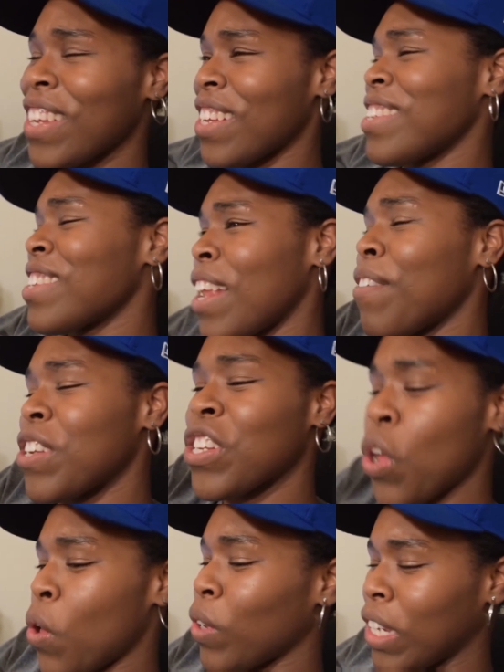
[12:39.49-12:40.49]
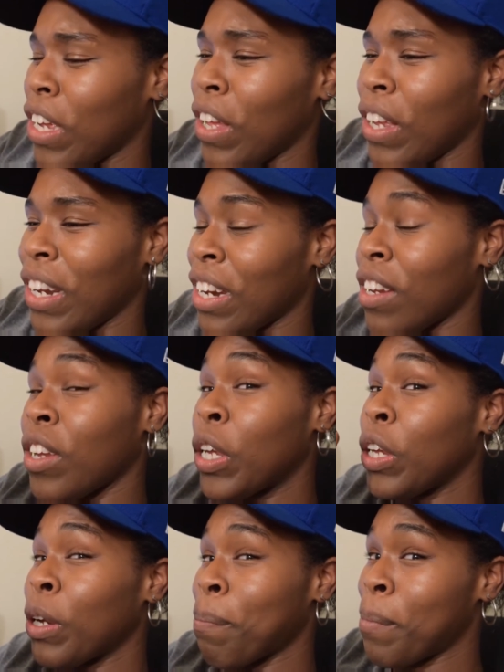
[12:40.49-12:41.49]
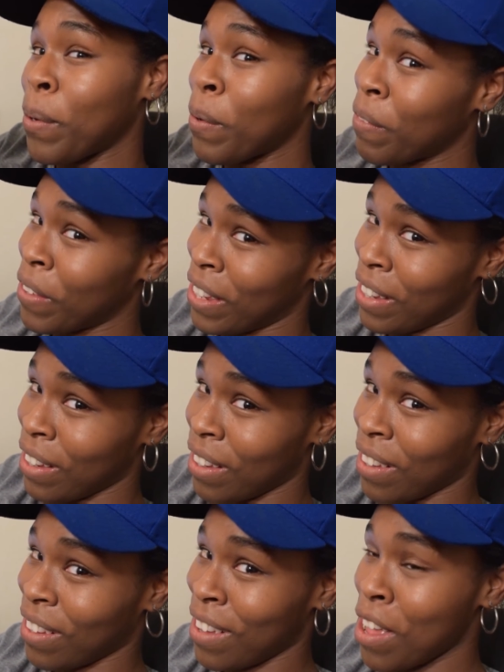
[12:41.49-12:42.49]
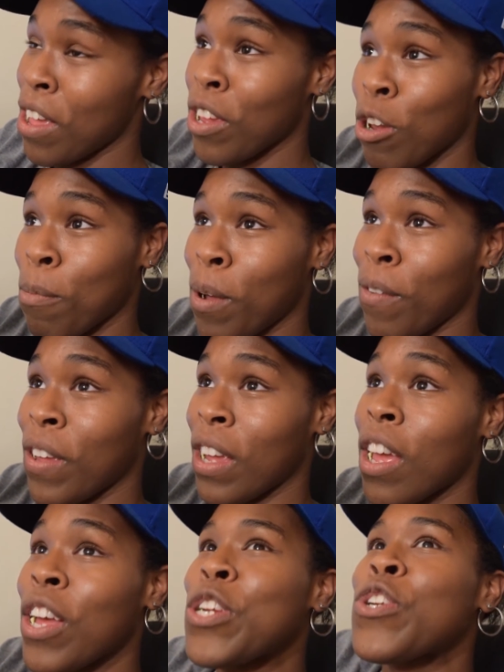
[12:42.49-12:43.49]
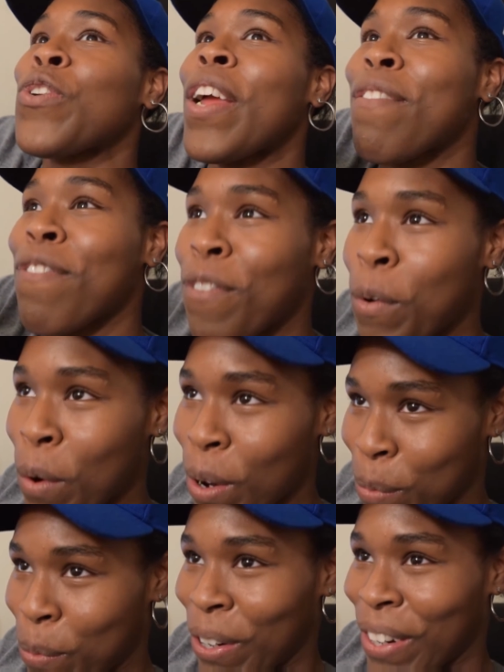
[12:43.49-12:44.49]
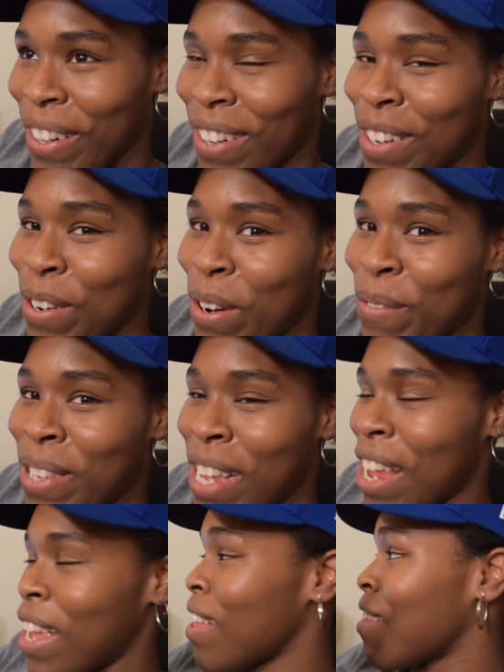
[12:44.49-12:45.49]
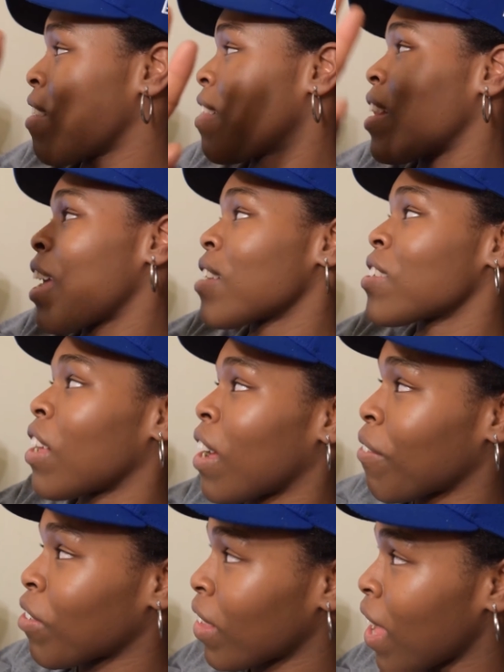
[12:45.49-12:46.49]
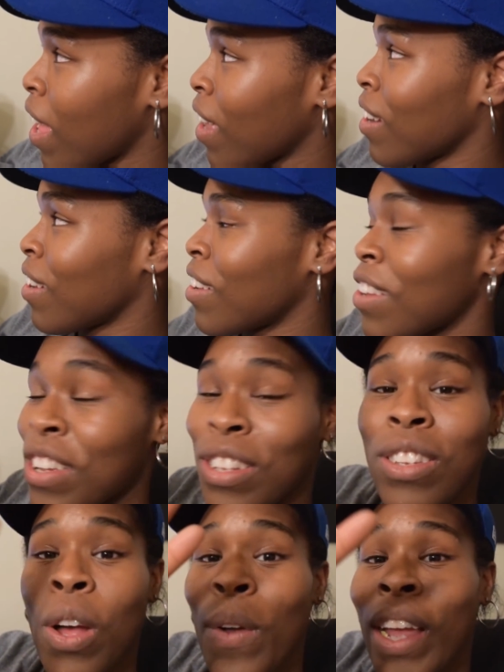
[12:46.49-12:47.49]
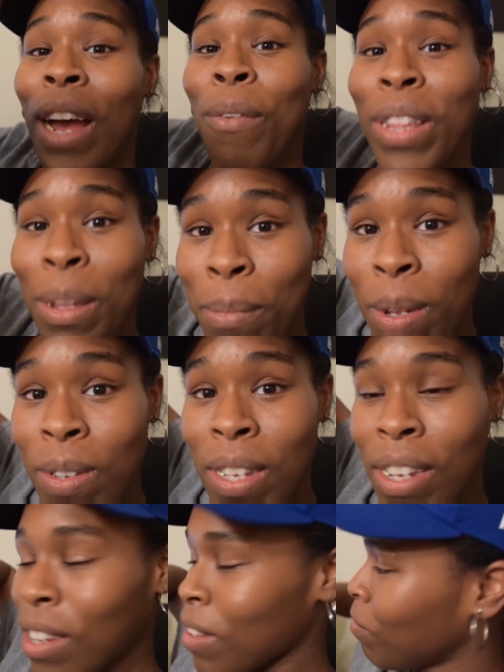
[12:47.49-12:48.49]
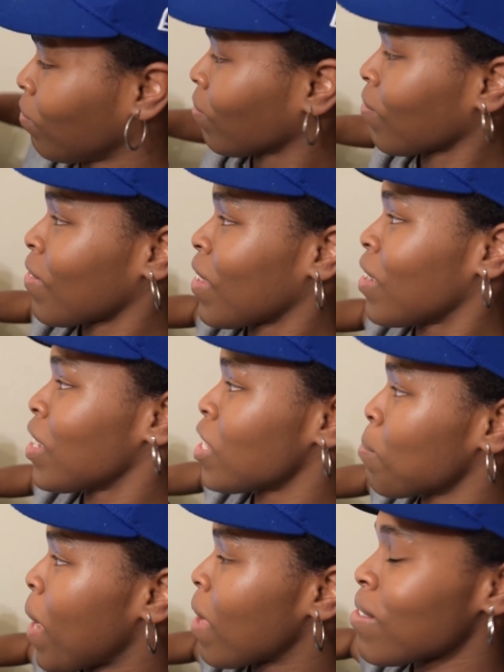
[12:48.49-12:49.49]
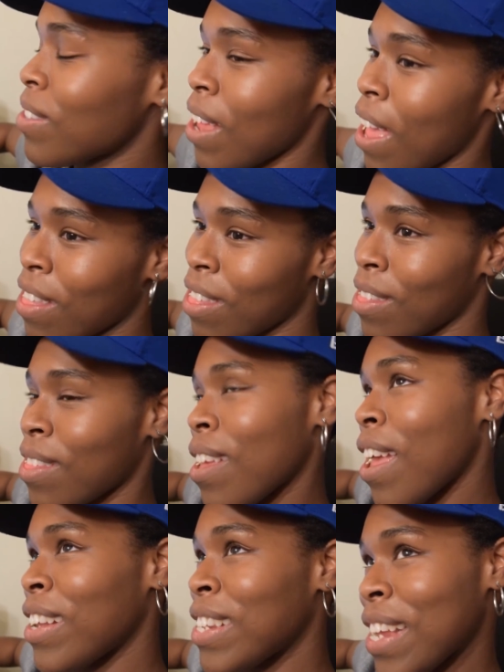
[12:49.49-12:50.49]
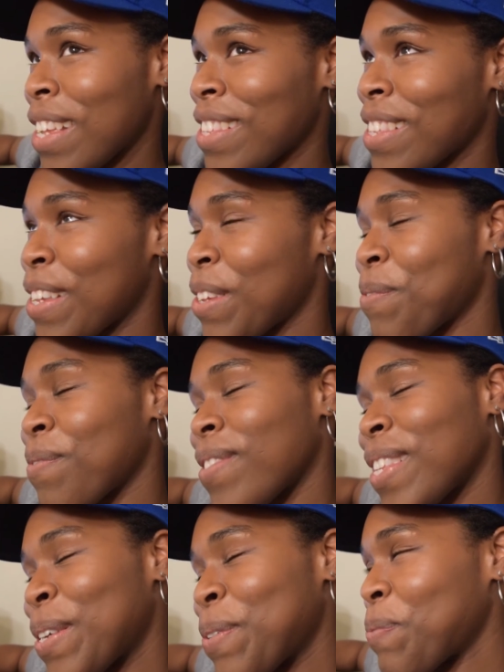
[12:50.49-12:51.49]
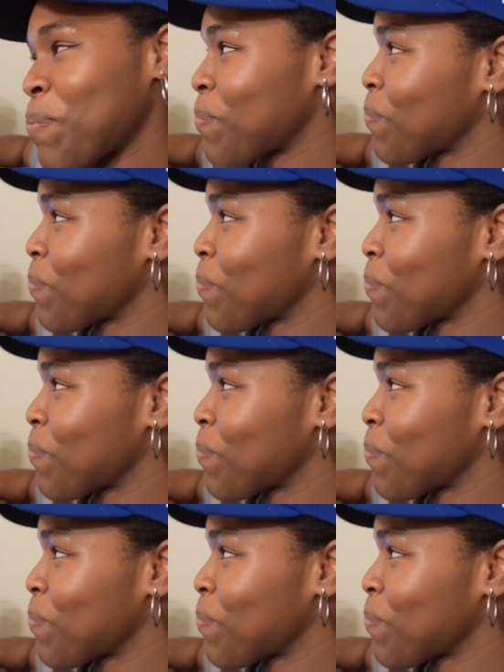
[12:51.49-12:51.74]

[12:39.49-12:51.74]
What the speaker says: instead of just holding on, you're moving. You're moving straight forward. You know what I'm saying? And then the next song after that is Going Out with the Music. It's about death and dancing. So,